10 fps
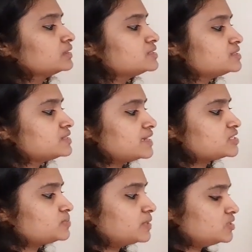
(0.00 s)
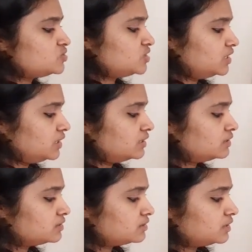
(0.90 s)
this is X1G
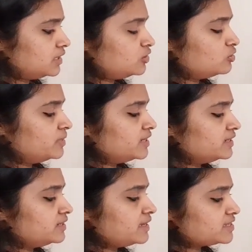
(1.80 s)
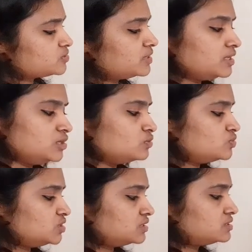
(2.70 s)
and you will be getting X1 into
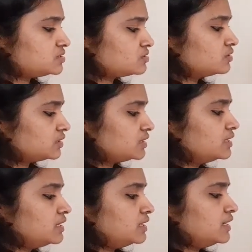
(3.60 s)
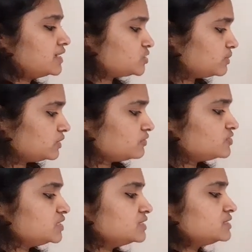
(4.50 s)
G. This is not X1 of
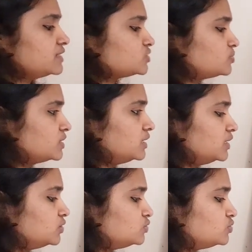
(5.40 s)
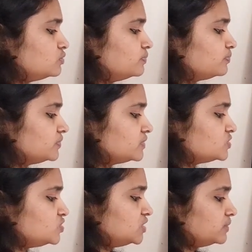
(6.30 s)
G, it is X1 into
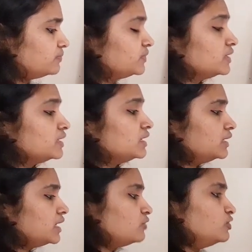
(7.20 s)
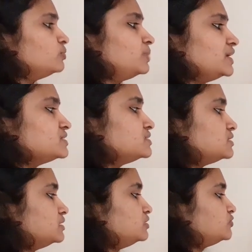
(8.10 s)
G. And how will you place
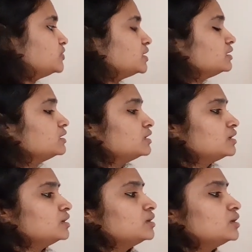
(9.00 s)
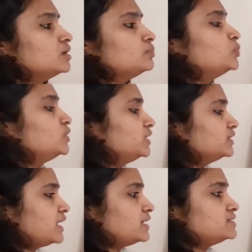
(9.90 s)
it if you are
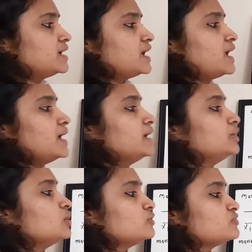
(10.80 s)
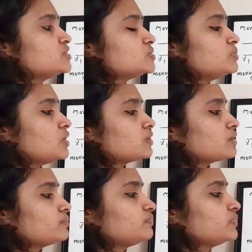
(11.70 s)
putting that ahead of this block?